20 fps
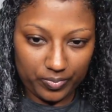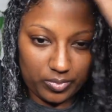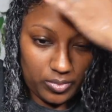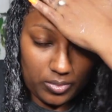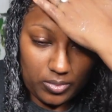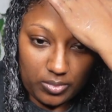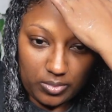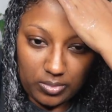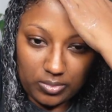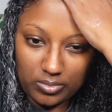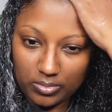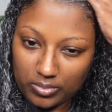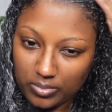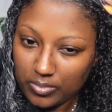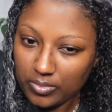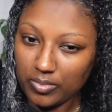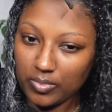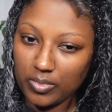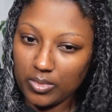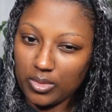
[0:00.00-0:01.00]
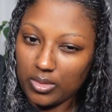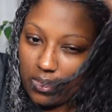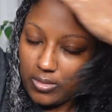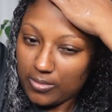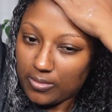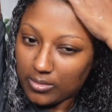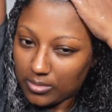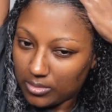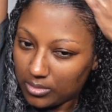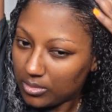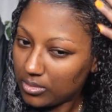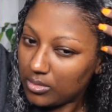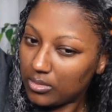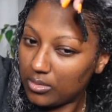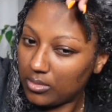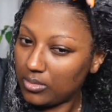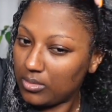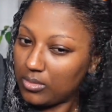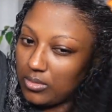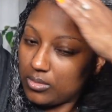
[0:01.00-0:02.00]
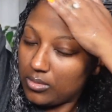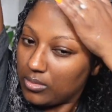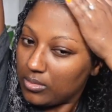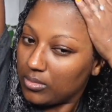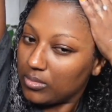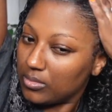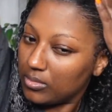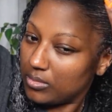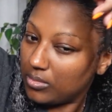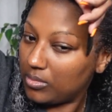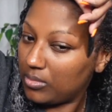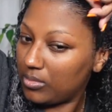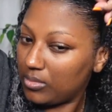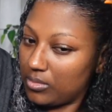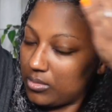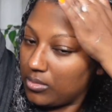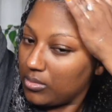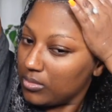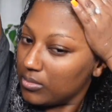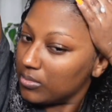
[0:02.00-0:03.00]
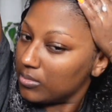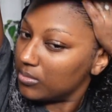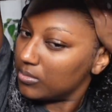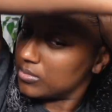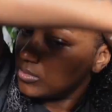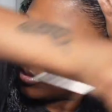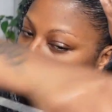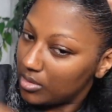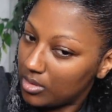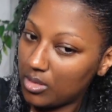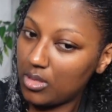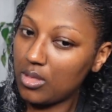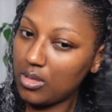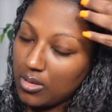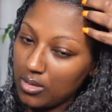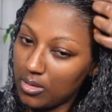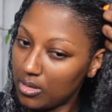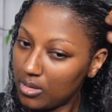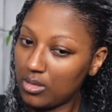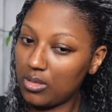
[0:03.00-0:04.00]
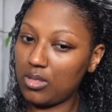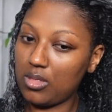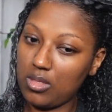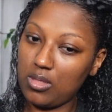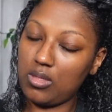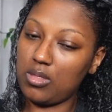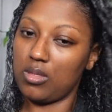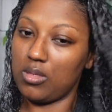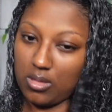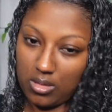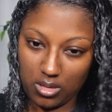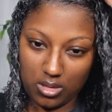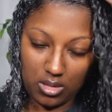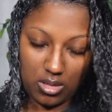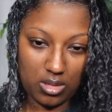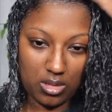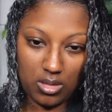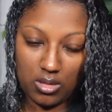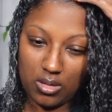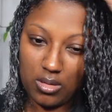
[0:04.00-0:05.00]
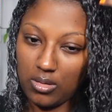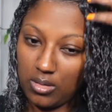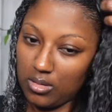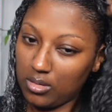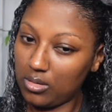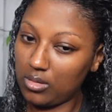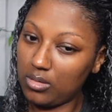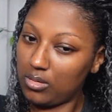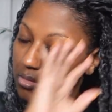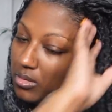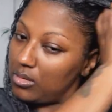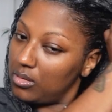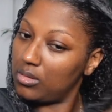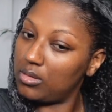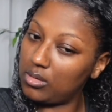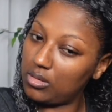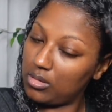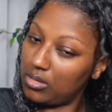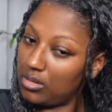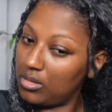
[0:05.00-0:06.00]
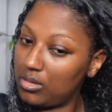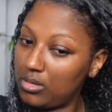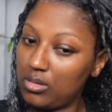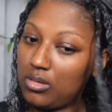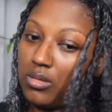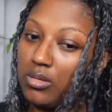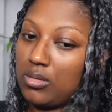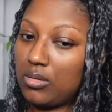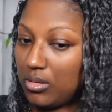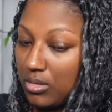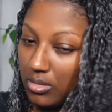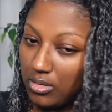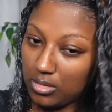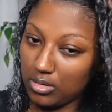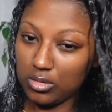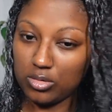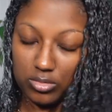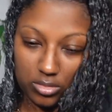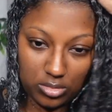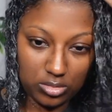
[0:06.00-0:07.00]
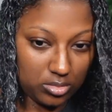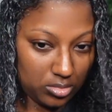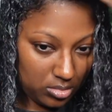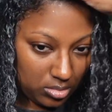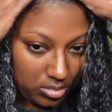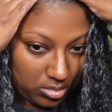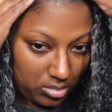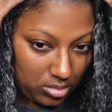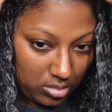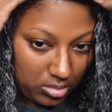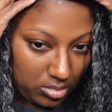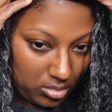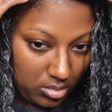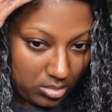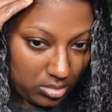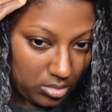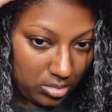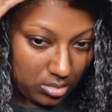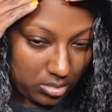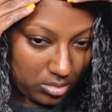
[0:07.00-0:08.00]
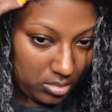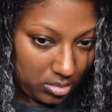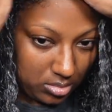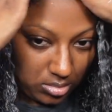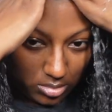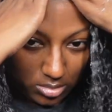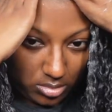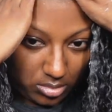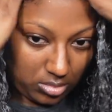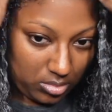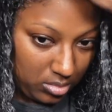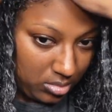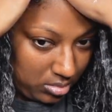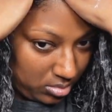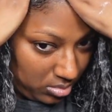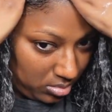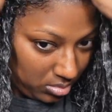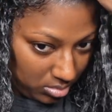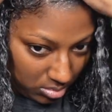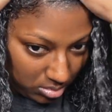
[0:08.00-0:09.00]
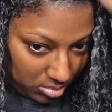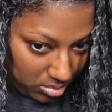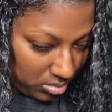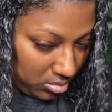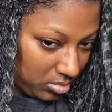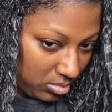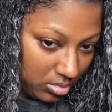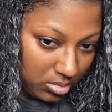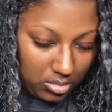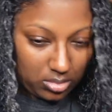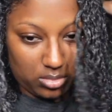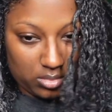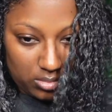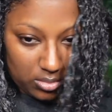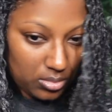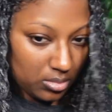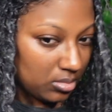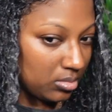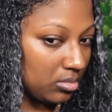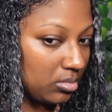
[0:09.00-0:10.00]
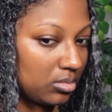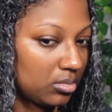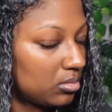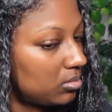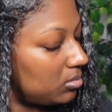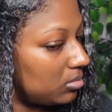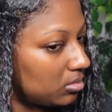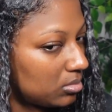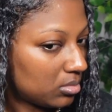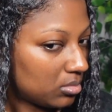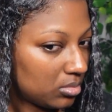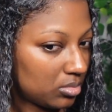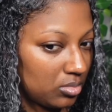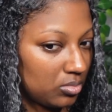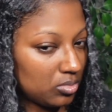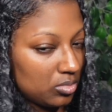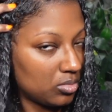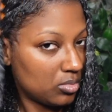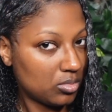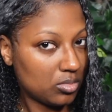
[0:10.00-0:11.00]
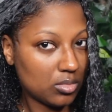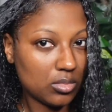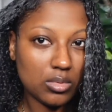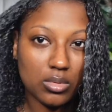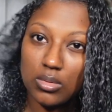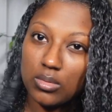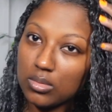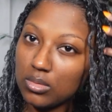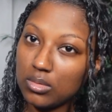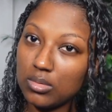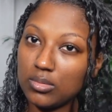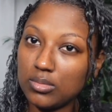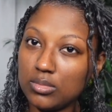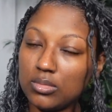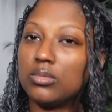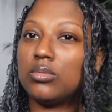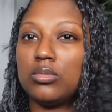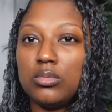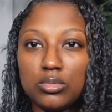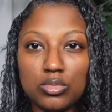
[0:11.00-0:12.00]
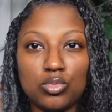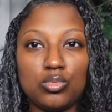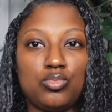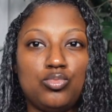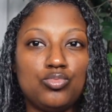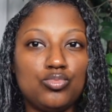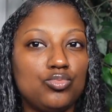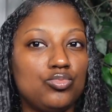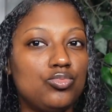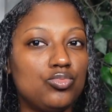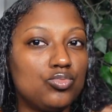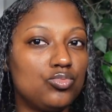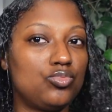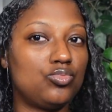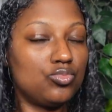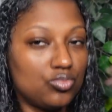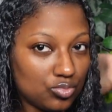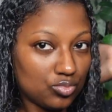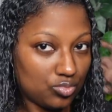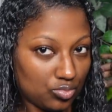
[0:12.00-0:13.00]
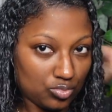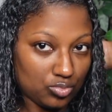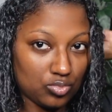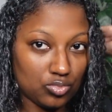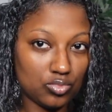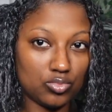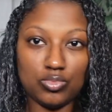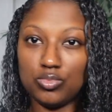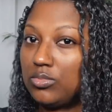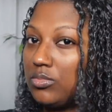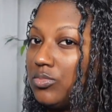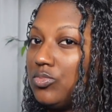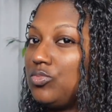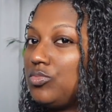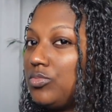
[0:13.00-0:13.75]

My hair ain't never grew back from when I had postpartum shedding when I had my daughter, and child, she 4. I guess it ain't gonna never grow back, so just ignore that. Just ignore the little baldness on the side, child. That ain't y'all business. It ain't y'all business.